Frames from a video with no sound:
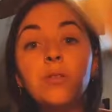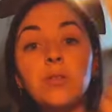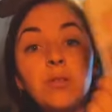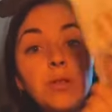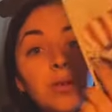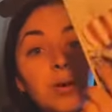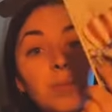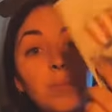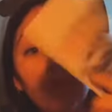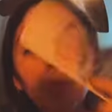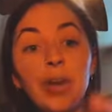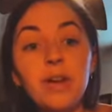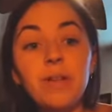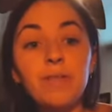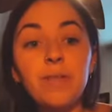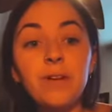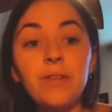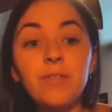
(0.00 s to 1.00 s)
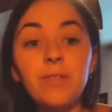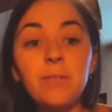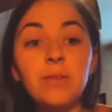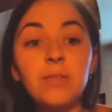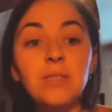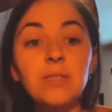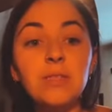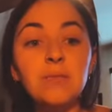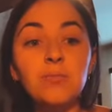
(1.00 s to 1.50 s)
do, you'll break free from
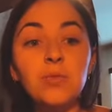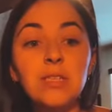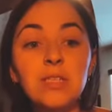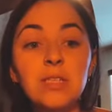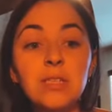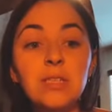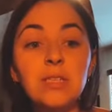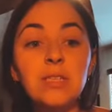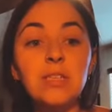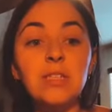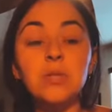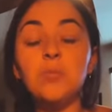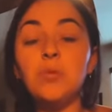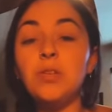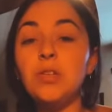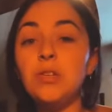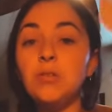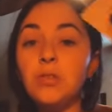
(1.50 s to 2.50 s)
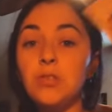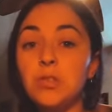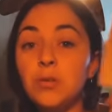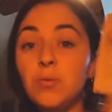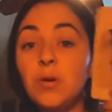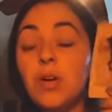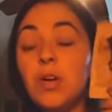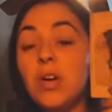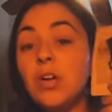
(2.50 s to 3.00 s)
this resistance. When you
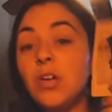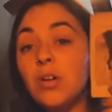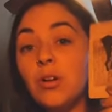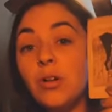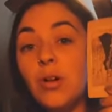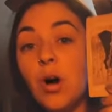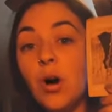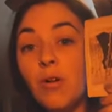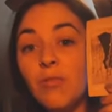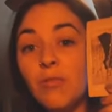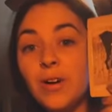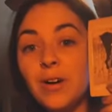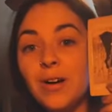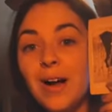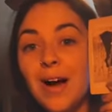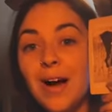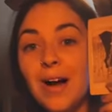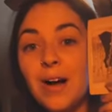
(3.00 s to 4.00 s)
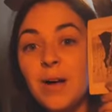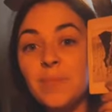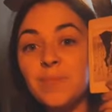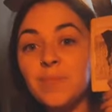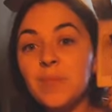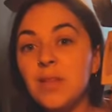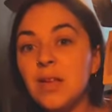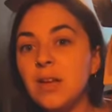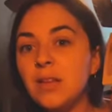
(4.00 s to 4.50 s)
do, you'll
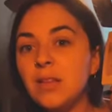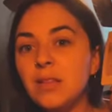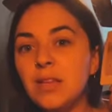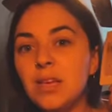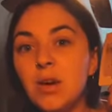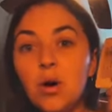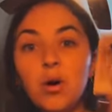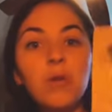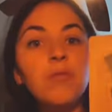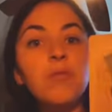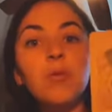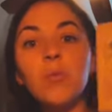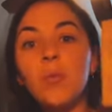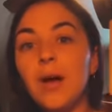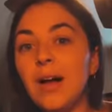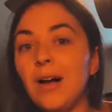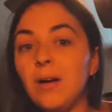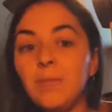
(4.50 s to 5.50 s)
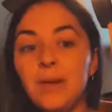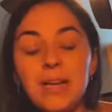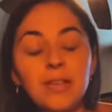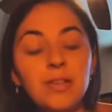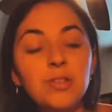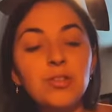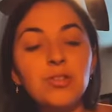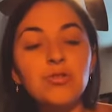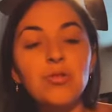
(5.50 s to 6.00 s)
overcome the overwhelm
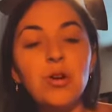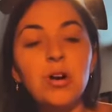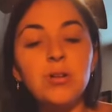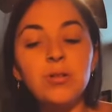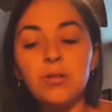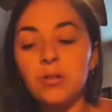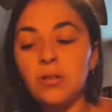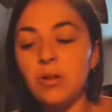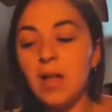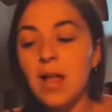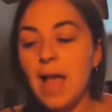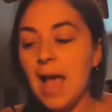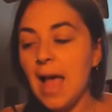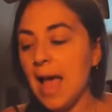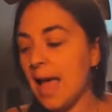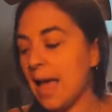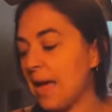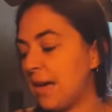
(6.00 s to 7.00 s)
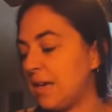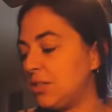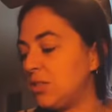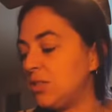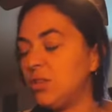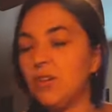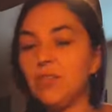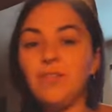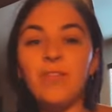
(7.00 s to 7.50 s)
and the struggle, and
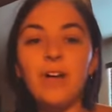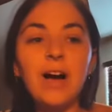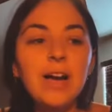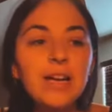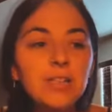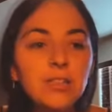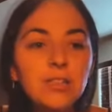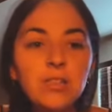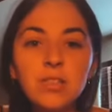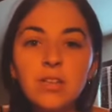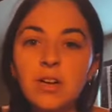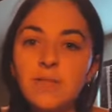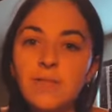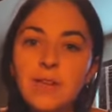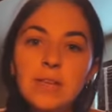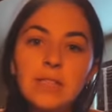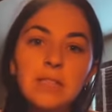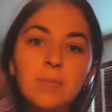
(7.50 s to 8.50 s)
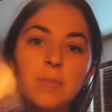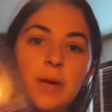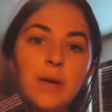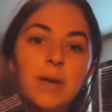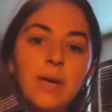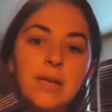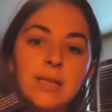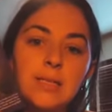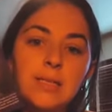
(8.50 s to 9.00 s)
you'll find yourself
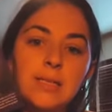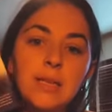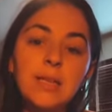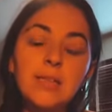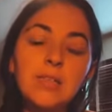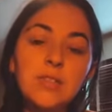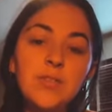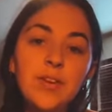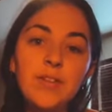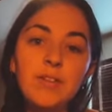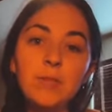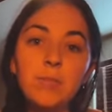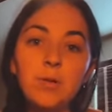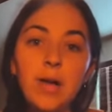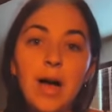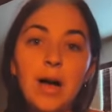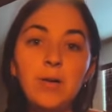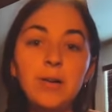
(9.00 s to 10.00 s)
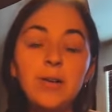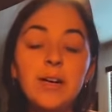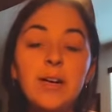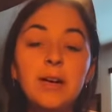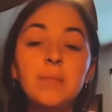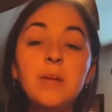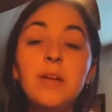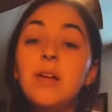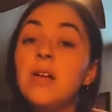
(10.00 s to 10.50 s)
experiencing this favorable
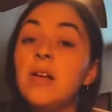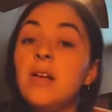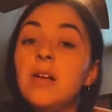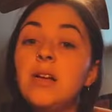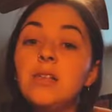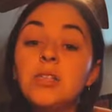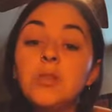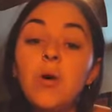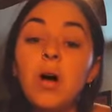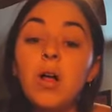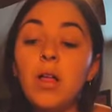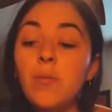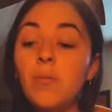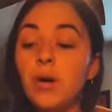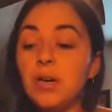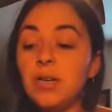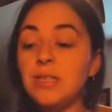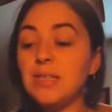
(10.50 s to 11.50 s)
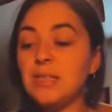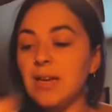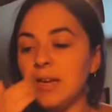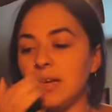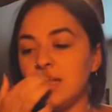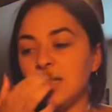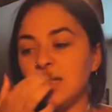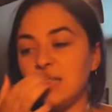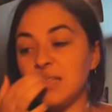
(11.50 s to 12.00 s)
outcome. So all I want to
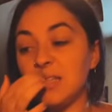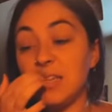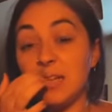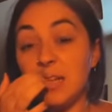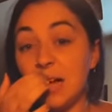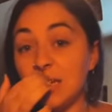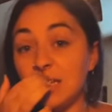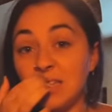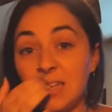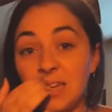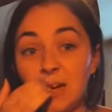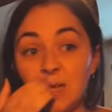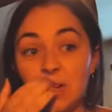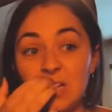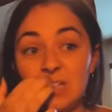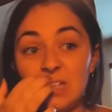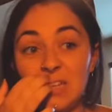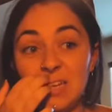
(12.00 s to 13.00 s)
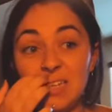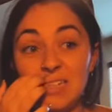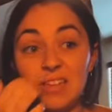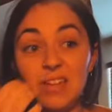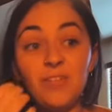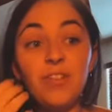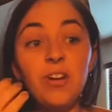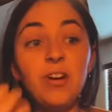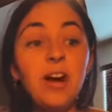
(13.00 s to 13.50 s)
say is, the last thing I want to say is,
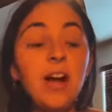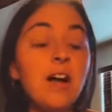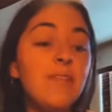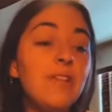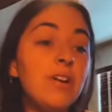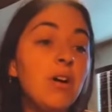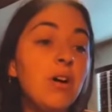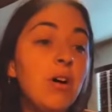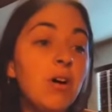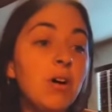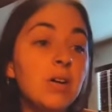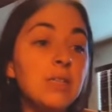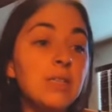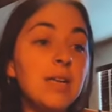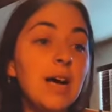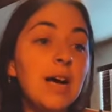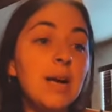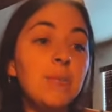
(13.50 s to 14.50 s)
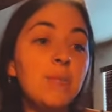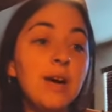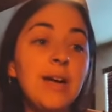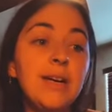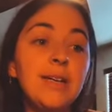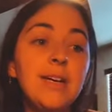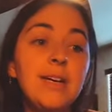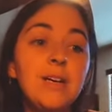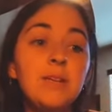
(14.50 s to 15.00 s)
if you're having a hard time
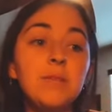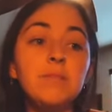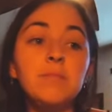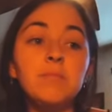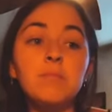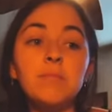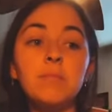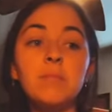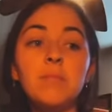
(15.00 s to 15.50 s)
right now,